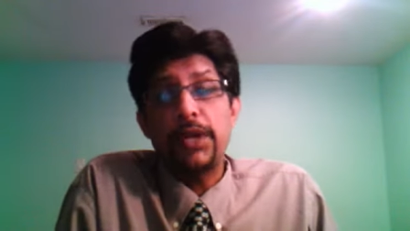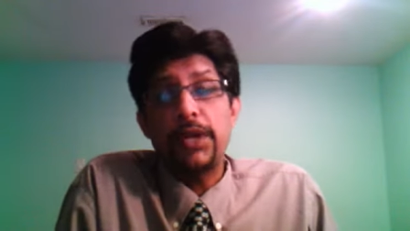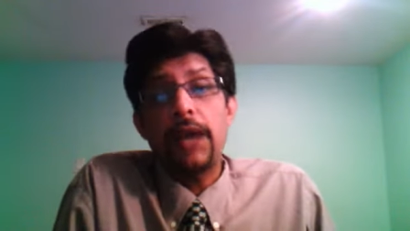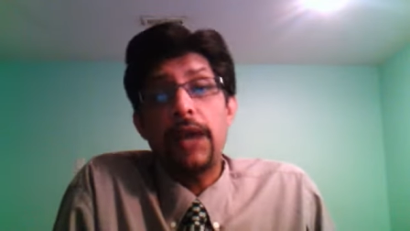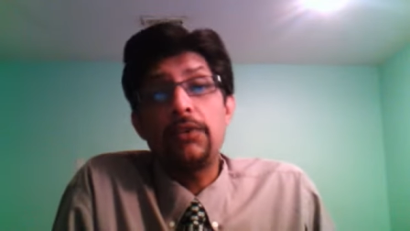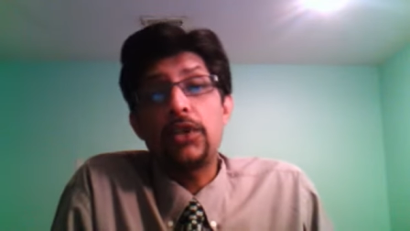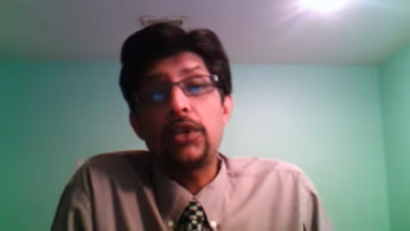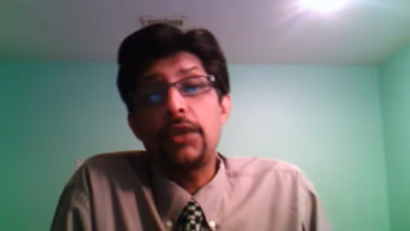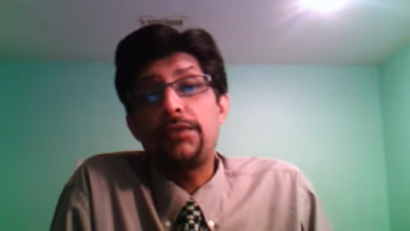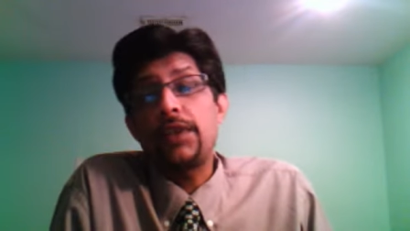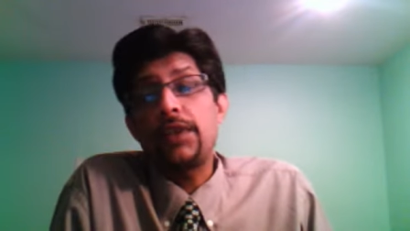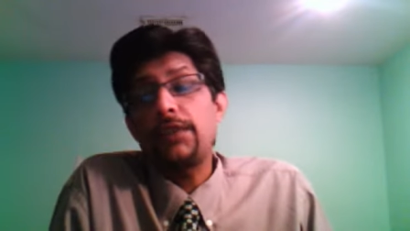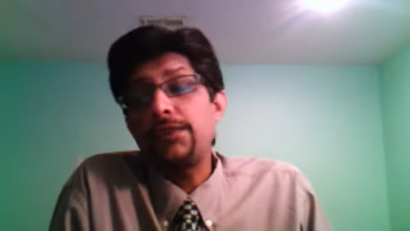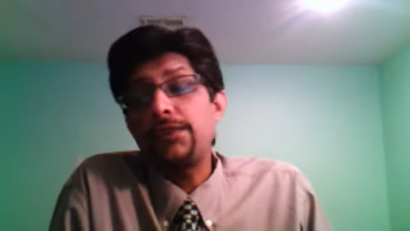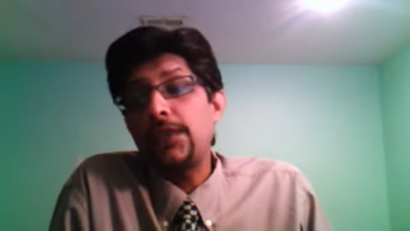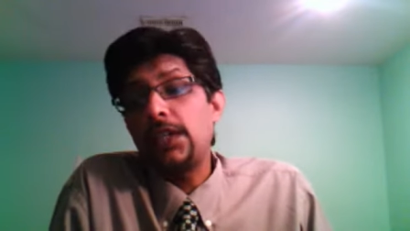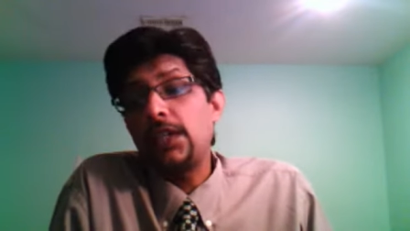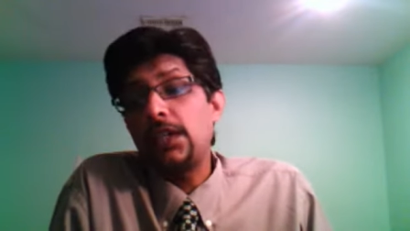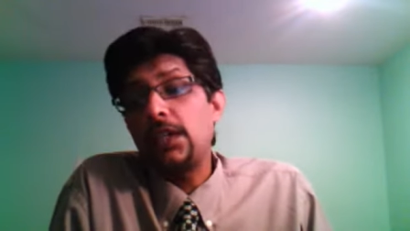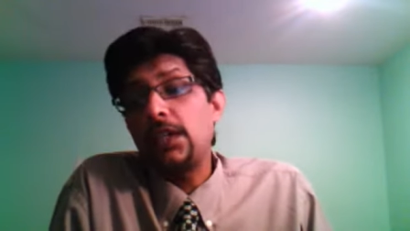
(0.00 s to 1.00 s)
I would have
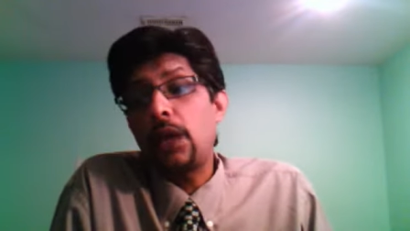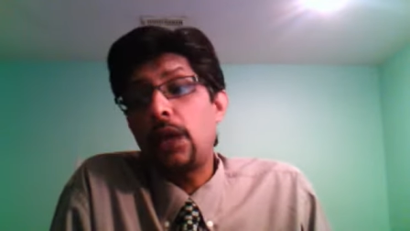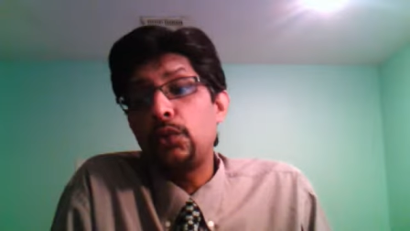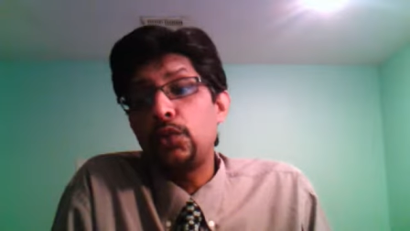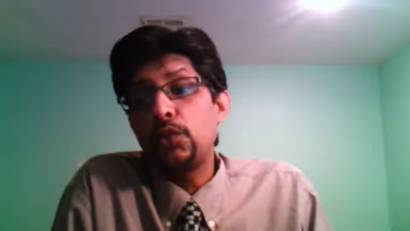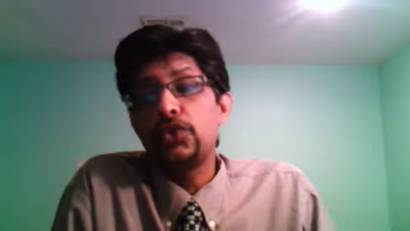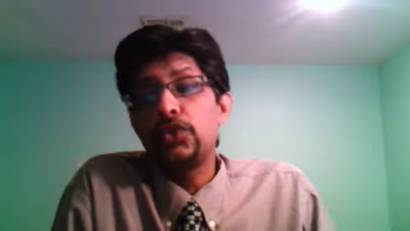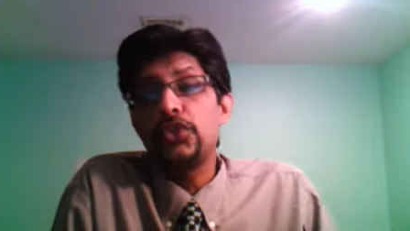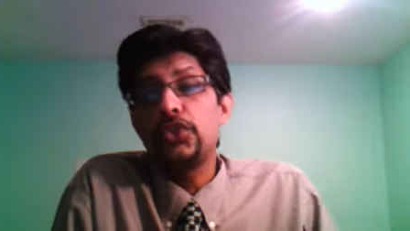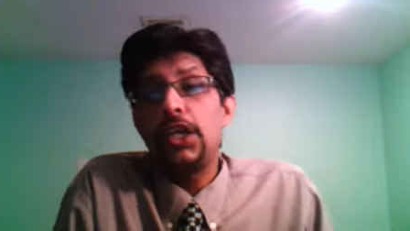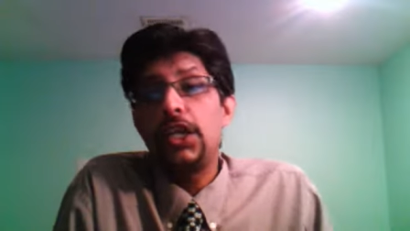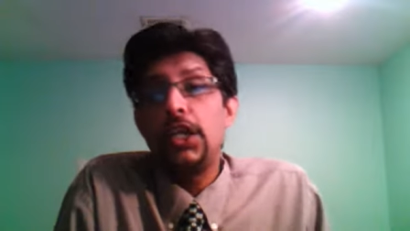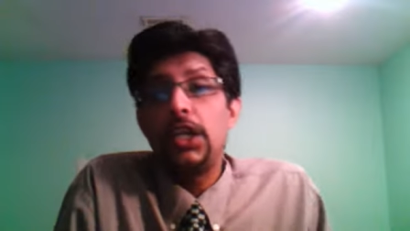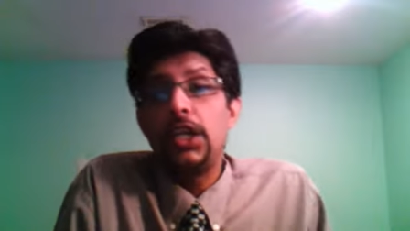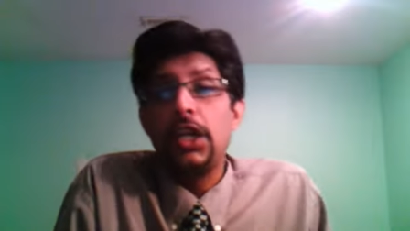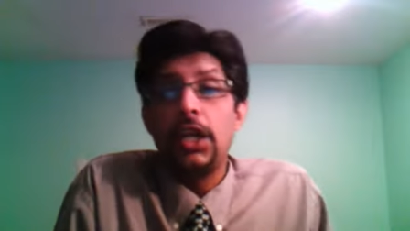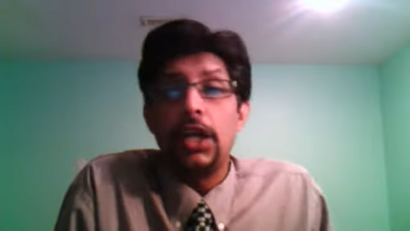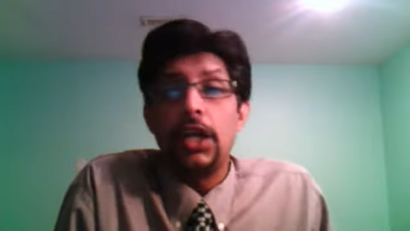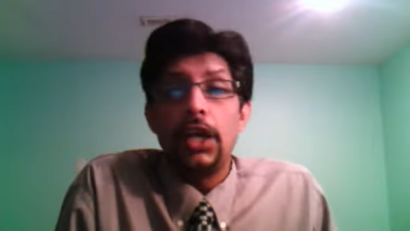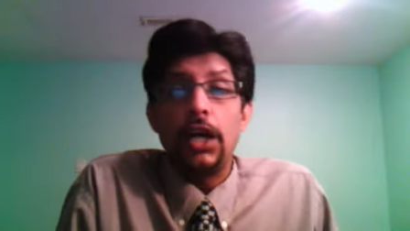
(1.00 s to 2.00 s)
definitely loved to see
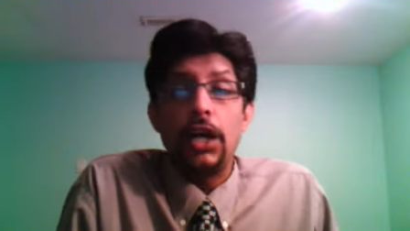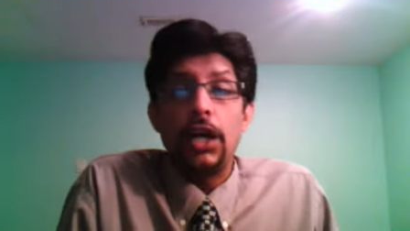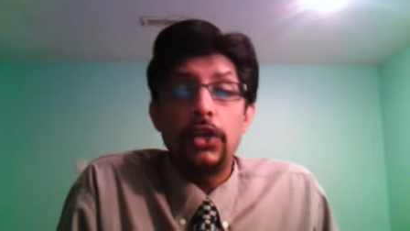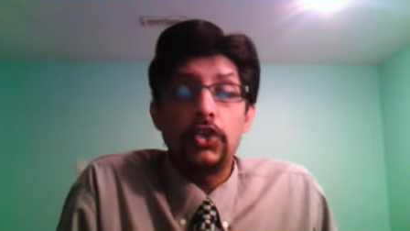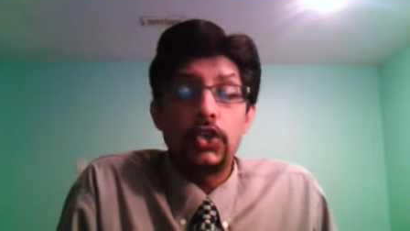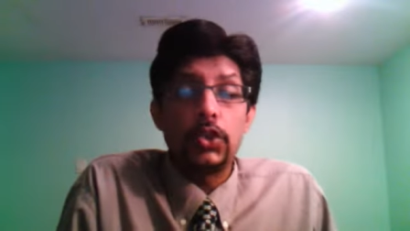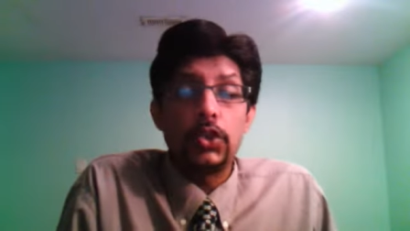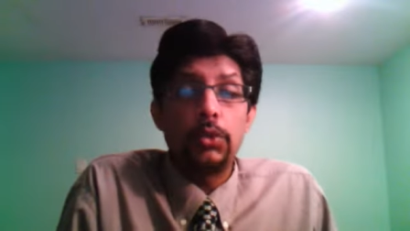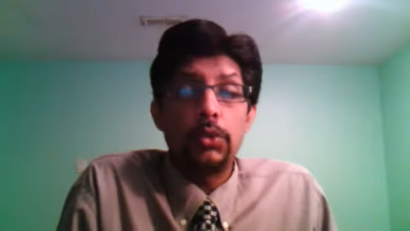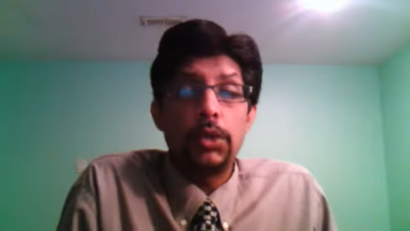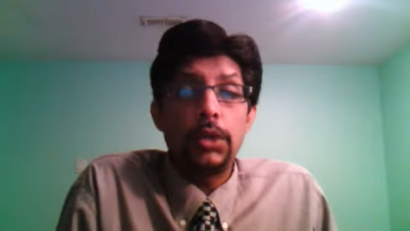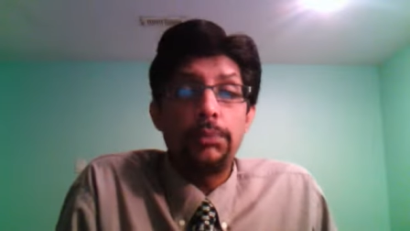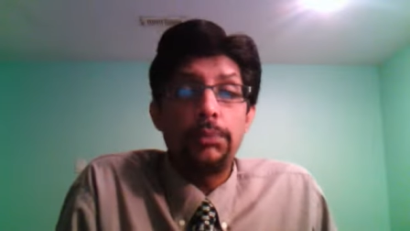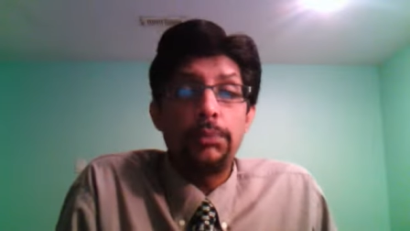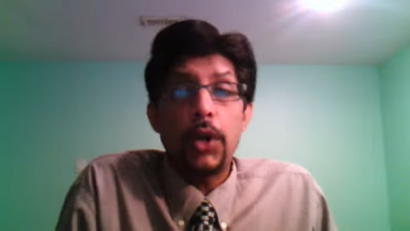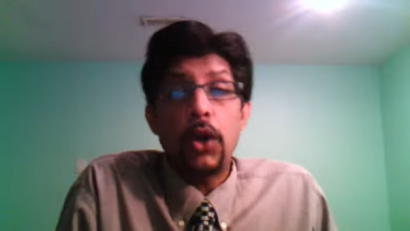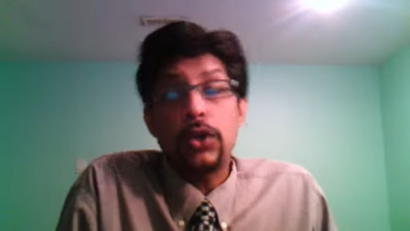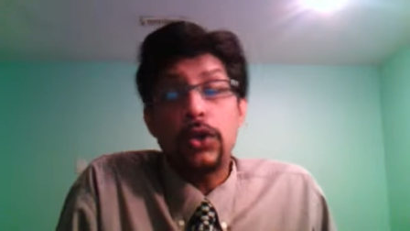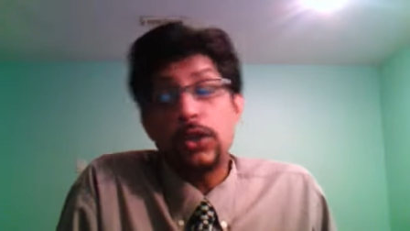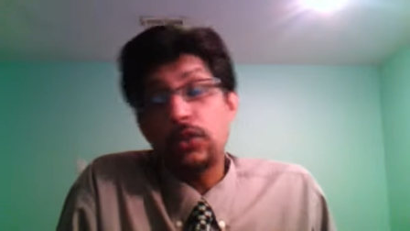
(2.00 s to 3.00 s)
uh, Stuart
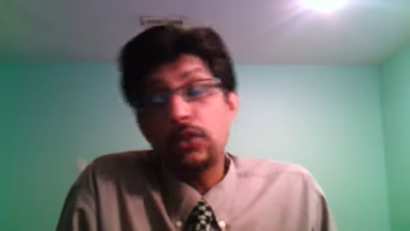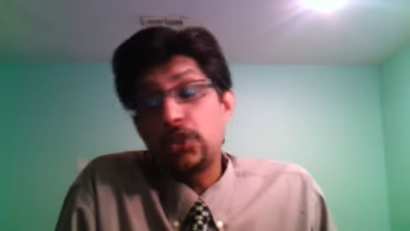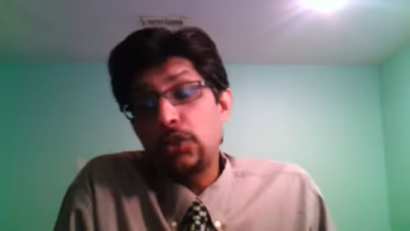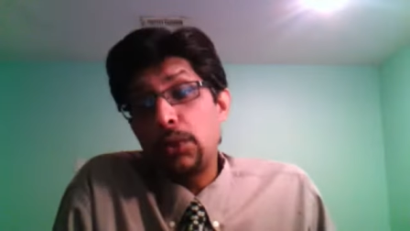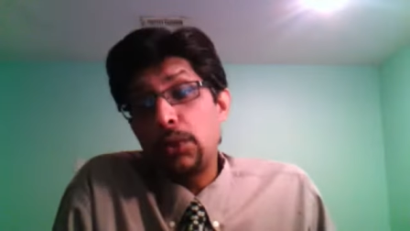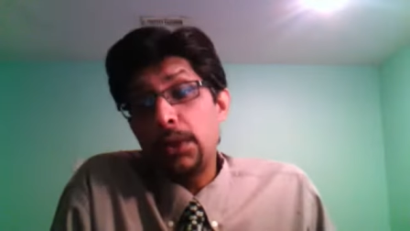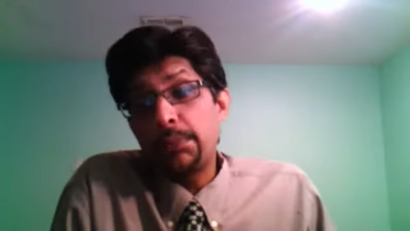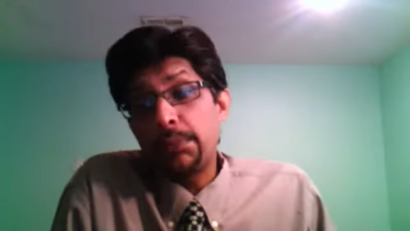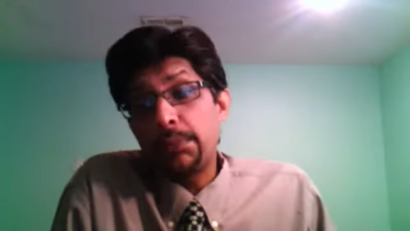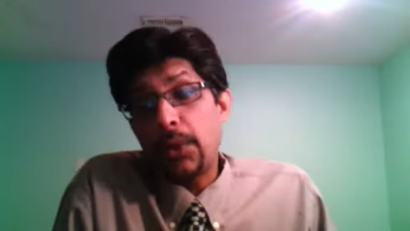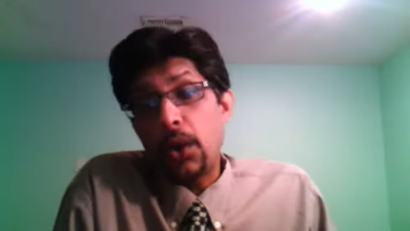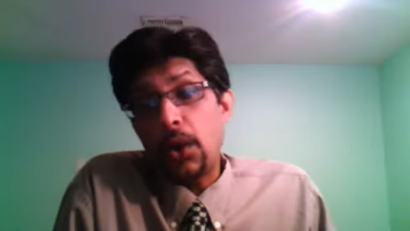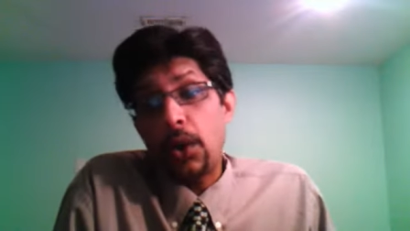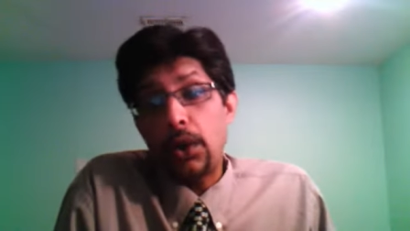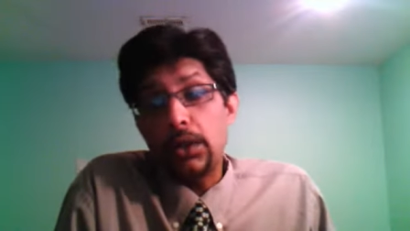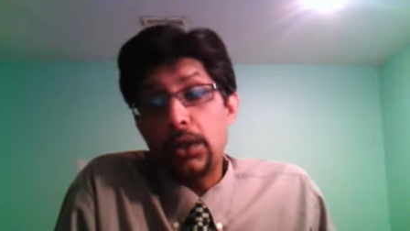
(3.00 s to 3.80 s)
Broad. Now Stuart Broad